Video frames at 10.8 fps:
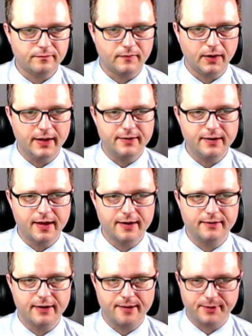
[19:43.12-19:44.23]
And again,
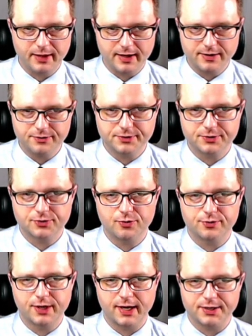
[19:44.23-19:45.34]
MLA uses
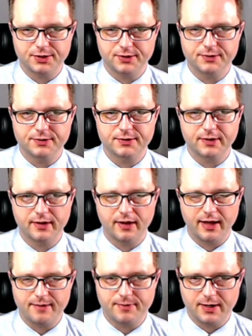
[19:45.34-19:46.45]
quotations,
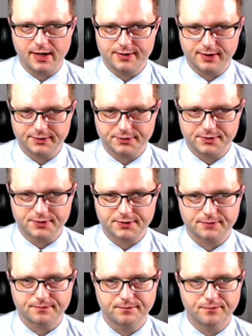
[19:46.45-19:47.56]
APA doesn't.
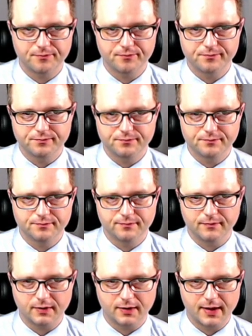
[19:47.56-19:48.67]

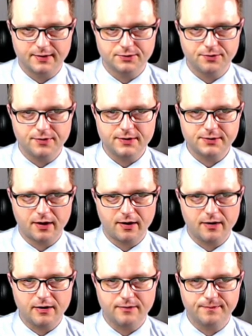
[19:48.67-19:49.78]
Okay, so these
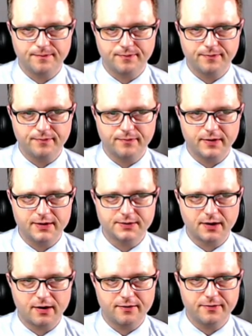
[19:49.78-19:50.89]
are
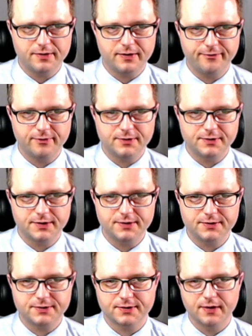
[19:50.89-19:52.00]
the differences.